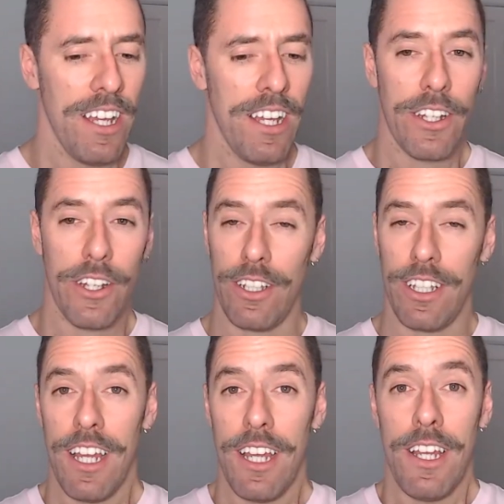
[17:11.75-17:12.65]

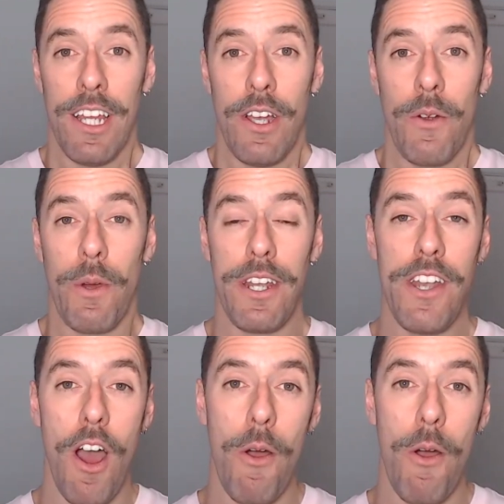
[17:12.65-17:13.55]
Good. We
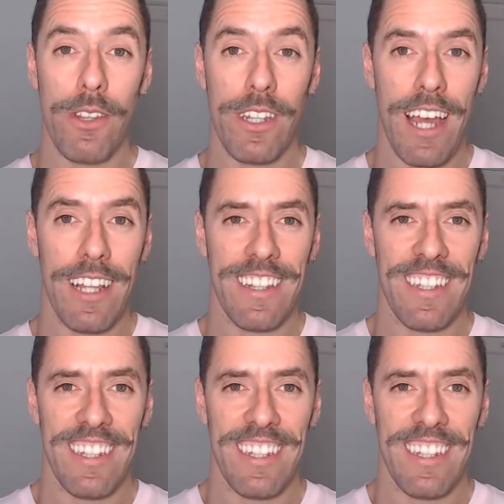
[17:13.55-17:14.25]
know that